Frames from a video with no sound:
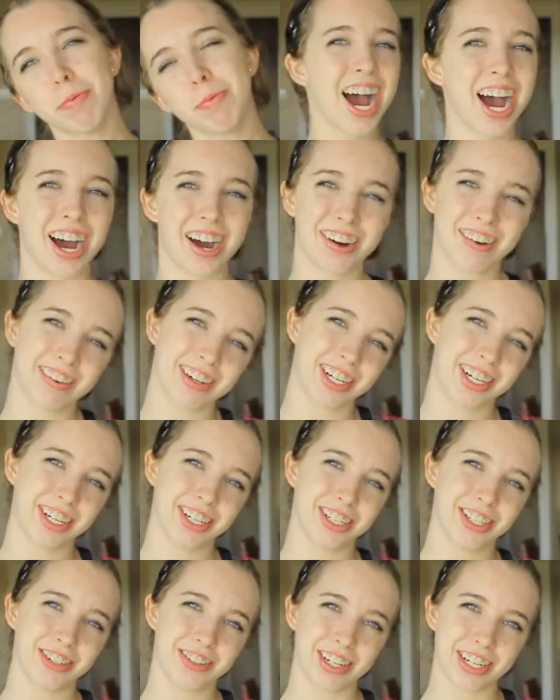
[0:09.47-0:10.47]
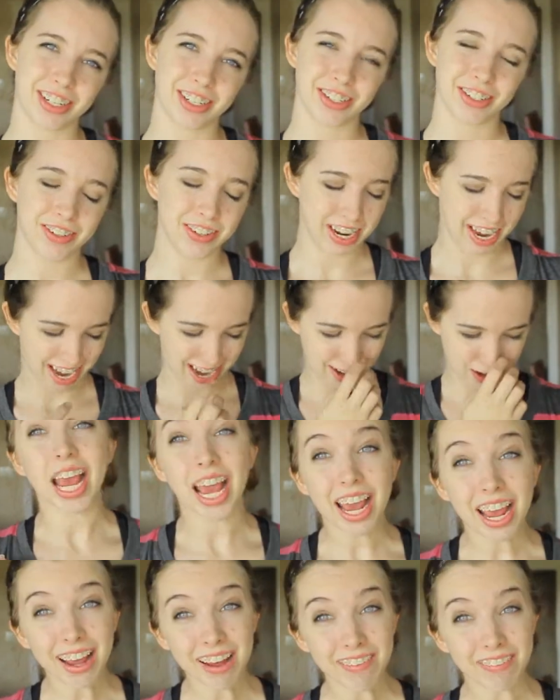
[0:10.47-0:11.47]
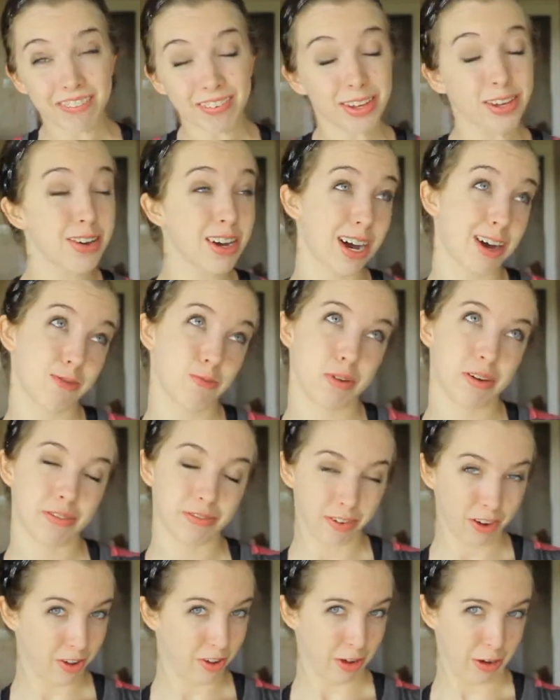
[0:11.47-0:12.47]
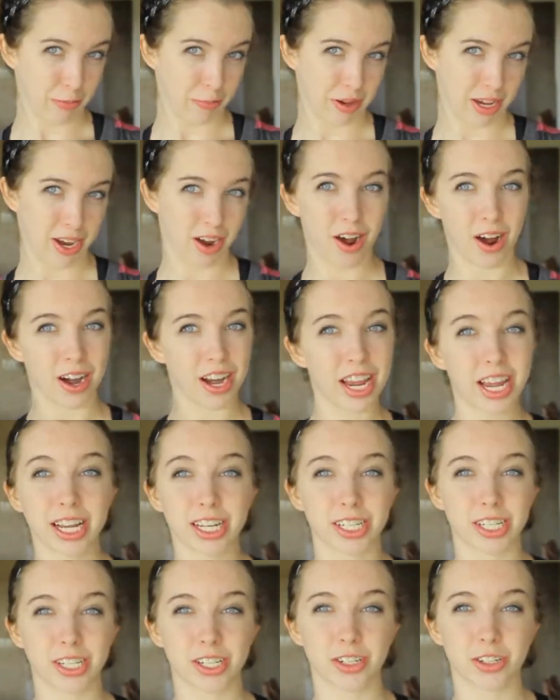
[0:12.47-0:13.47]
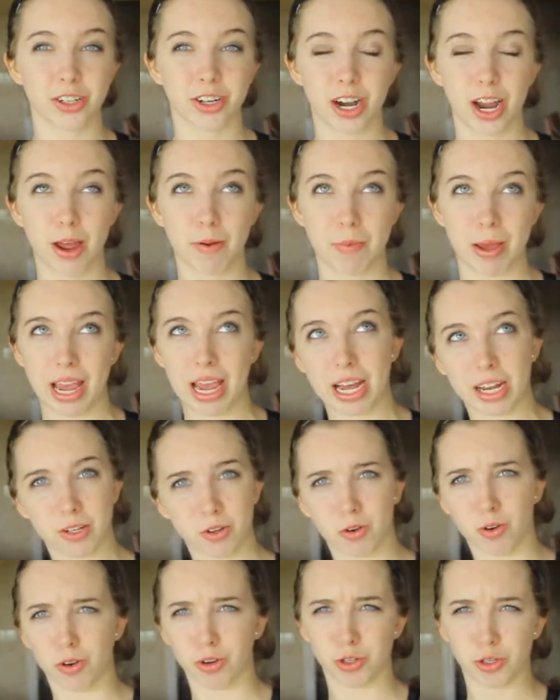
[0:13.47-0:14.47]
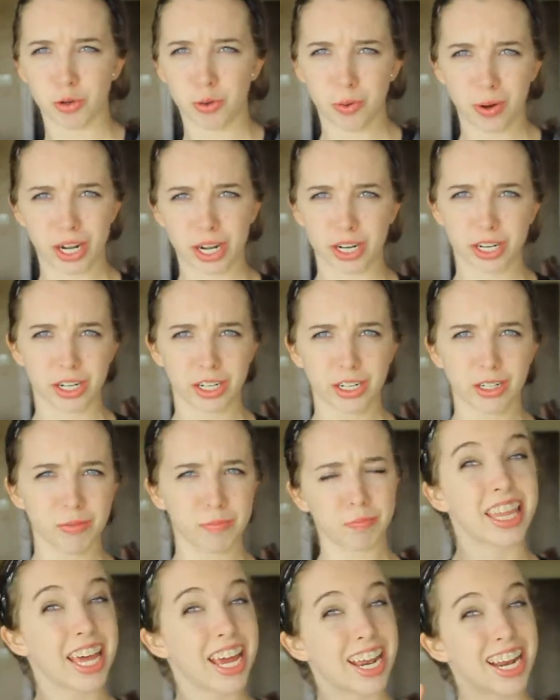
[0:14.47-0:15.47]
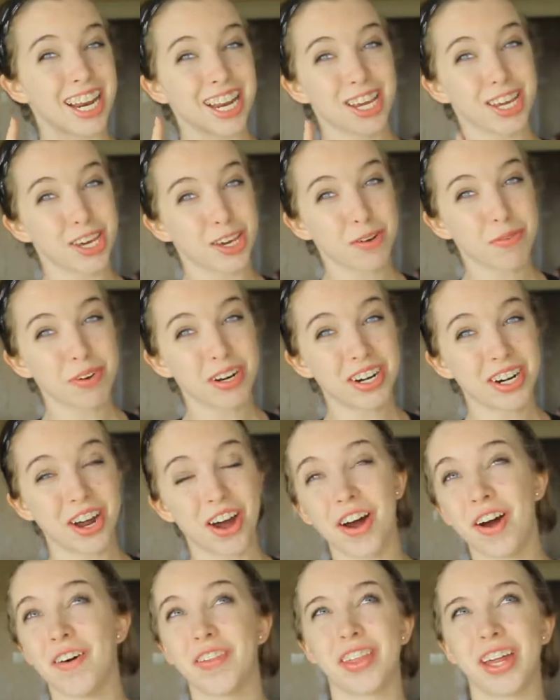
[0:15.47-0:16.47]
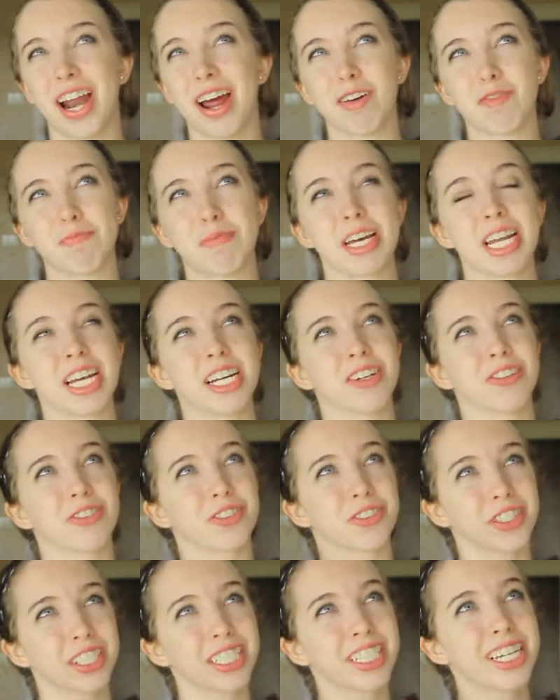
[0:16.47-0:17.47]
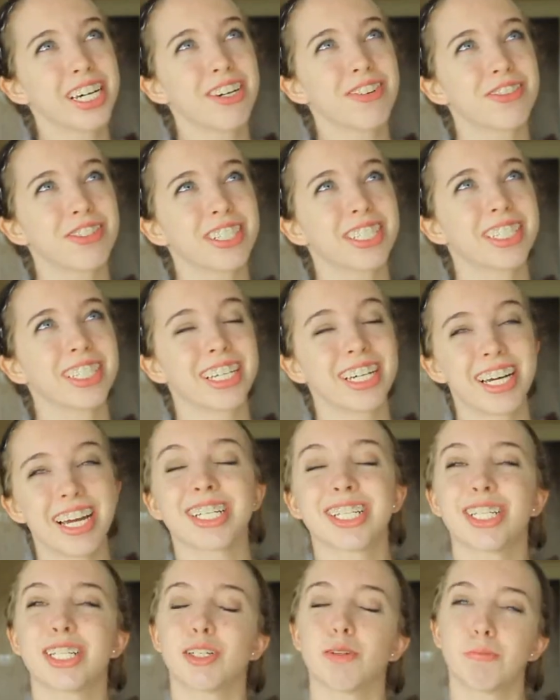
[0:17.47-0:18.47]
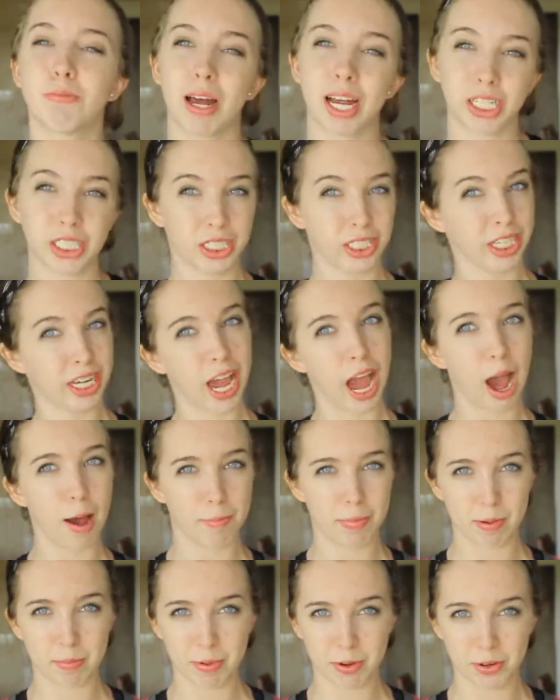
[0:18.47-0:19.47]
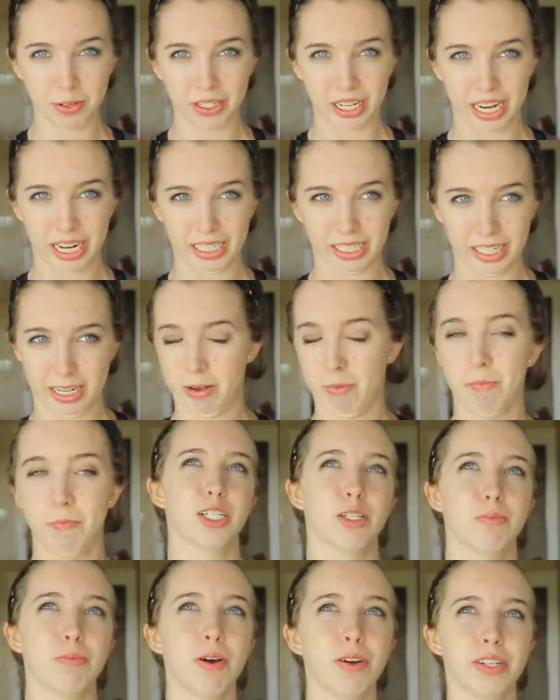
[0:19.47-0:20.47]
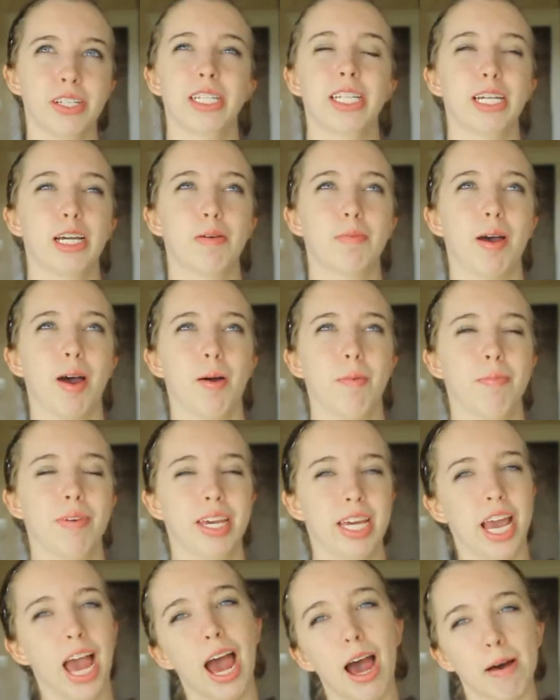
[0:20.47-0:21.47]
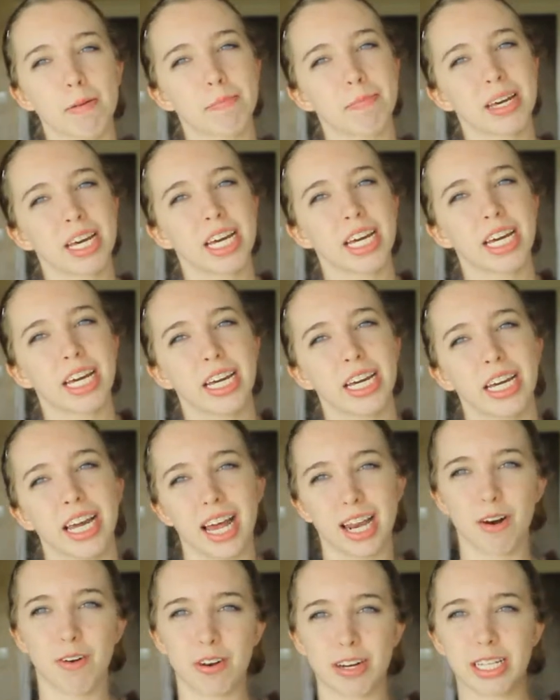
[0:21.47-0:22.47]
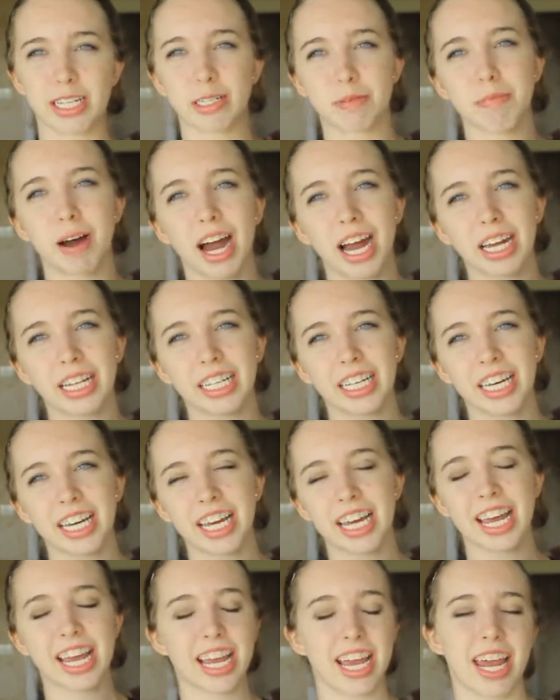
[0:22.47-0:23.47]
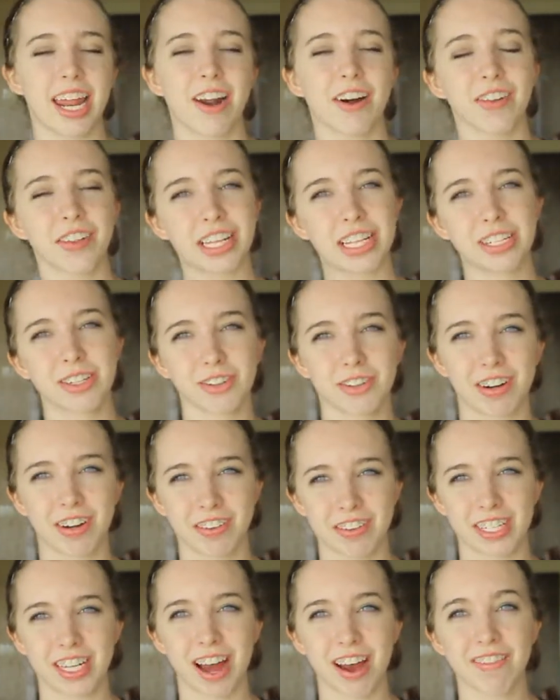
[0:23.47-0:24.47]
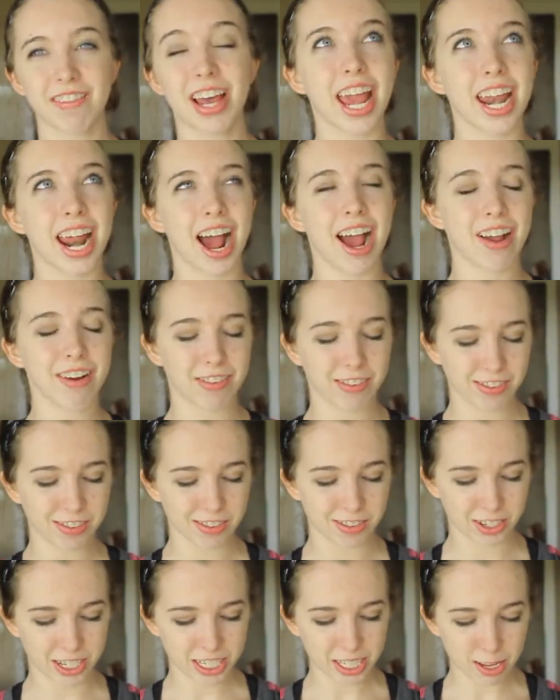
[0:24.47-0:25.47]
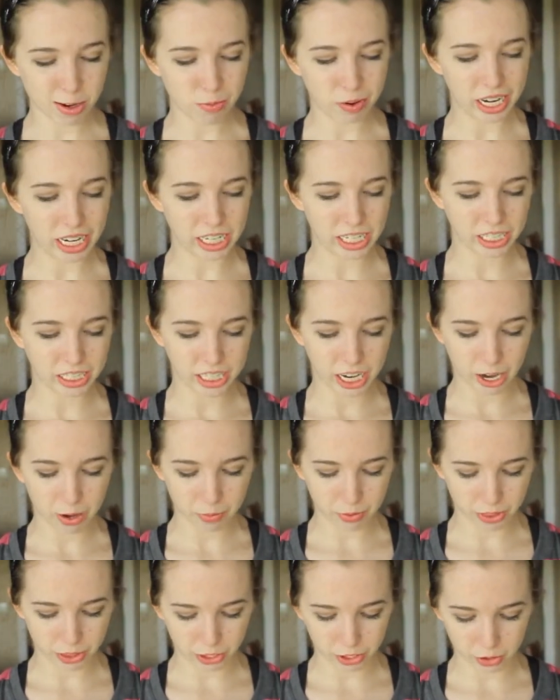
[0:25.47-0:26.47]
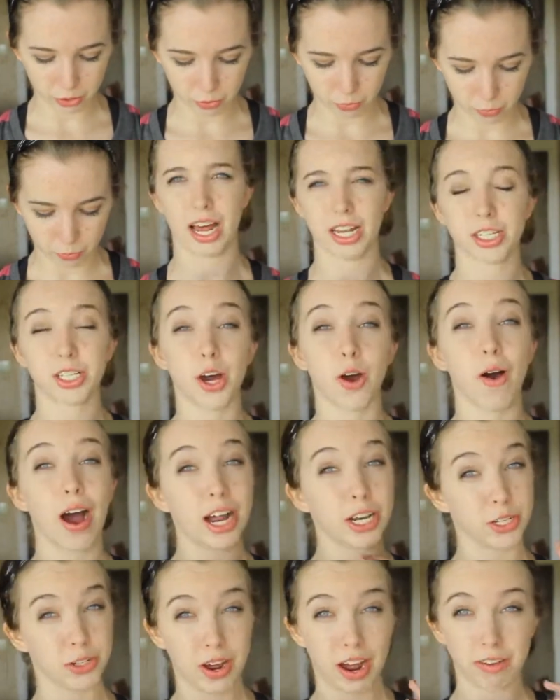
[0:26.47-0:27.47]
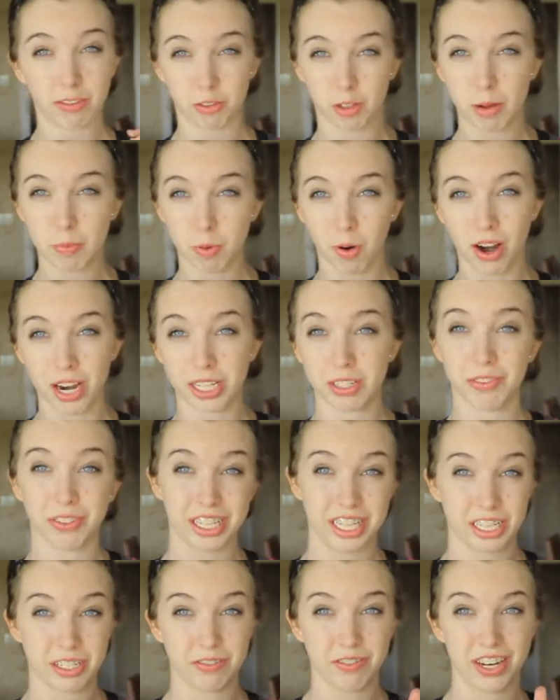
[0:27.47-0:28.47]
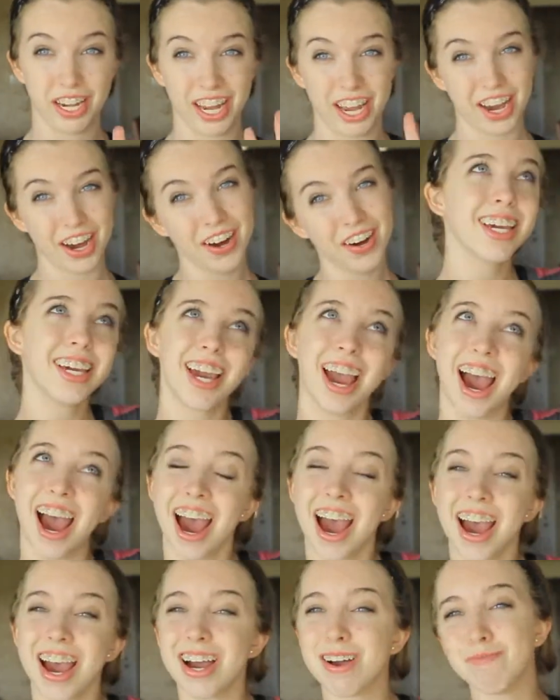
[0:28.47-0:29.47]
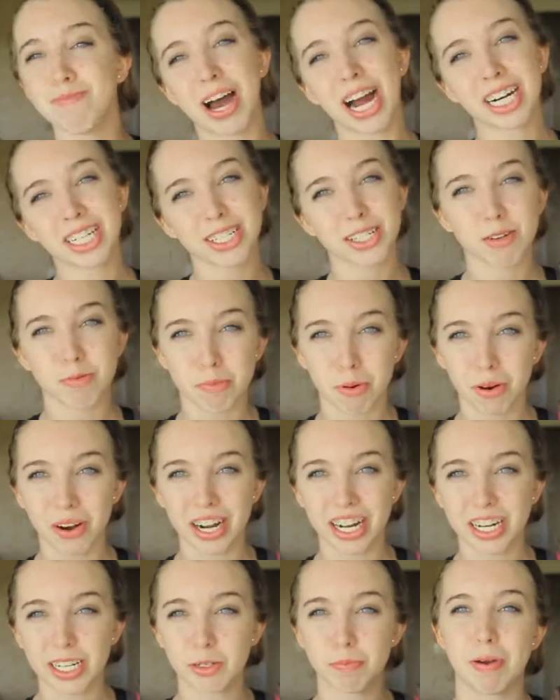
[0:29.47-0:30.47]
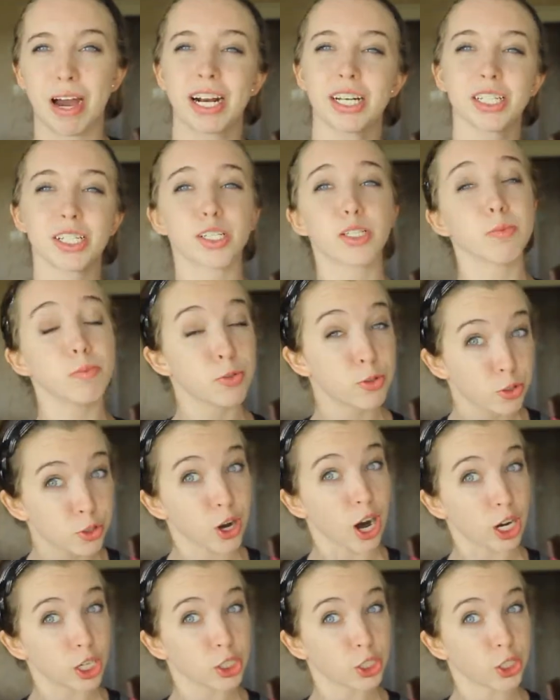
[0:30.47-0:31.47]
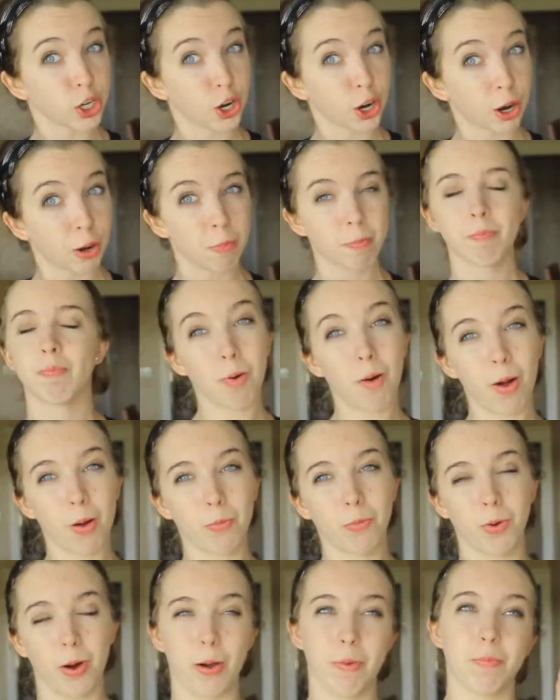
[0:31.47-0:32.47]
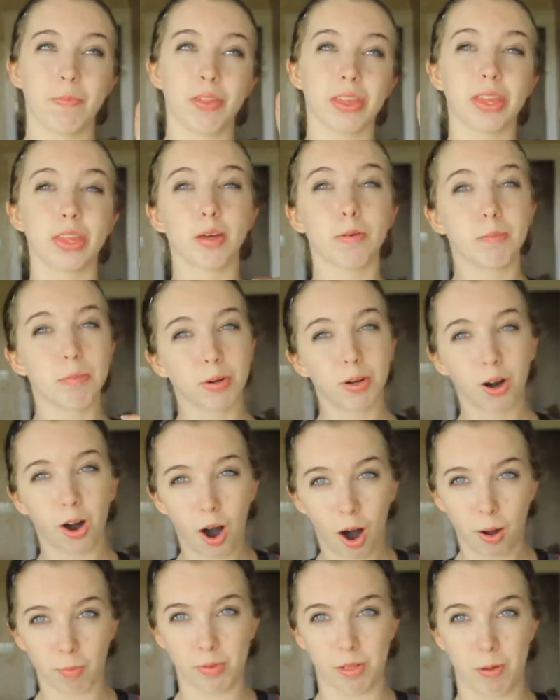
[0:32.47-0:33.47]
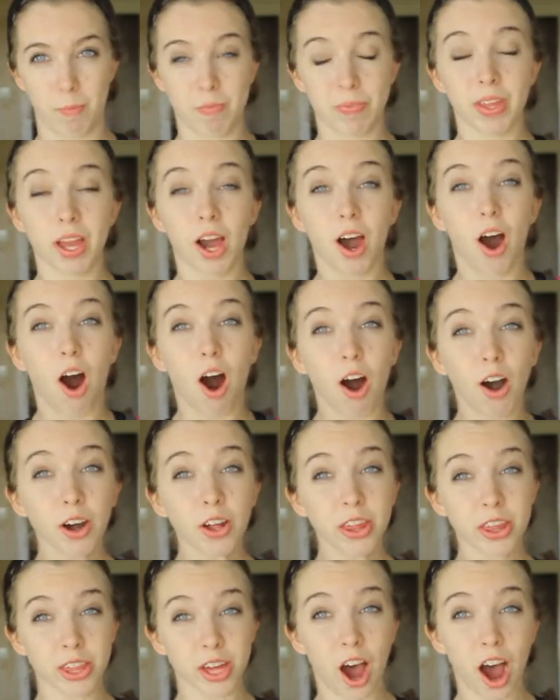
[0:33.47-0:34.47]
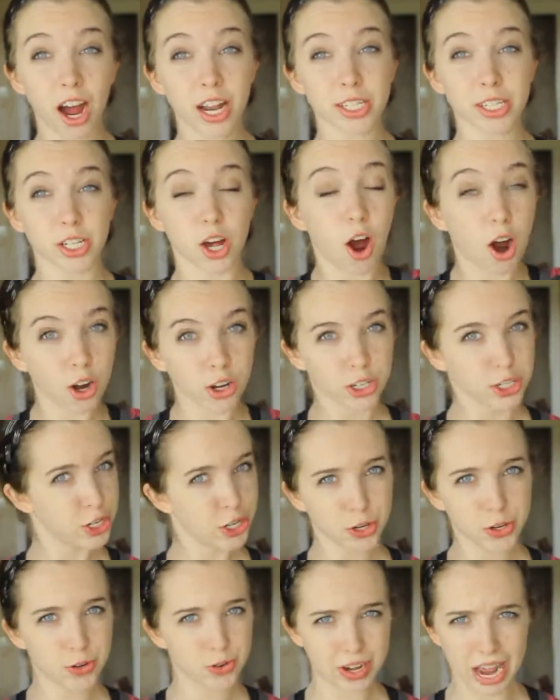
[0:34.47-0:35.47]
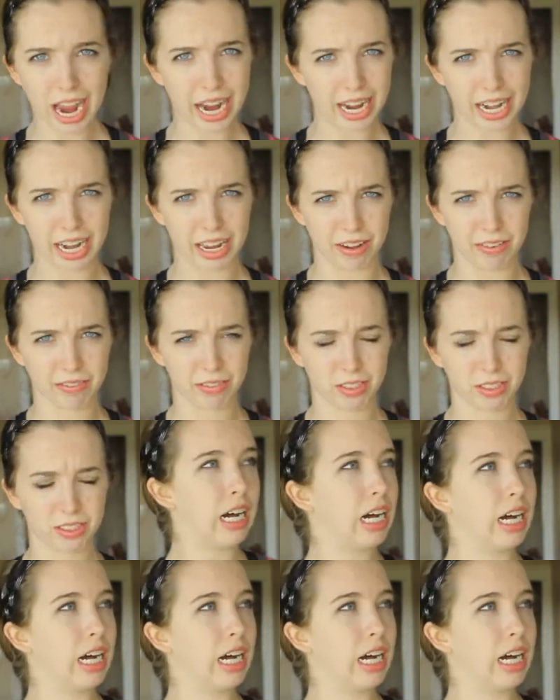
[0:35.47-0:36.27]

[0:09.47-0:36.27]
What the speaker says: How are you doing today? If you have been following me on Instagram and or Twitter, then you would know that I've been in a really especially happy mood lately. Just posting about being happy and always smiling and all this sort of stuff. And I really wanted to share with you. So I do have 3 points for this video. Yay, back to the points, back to some structure. Point 1, the problem. Our thoughts are too negative.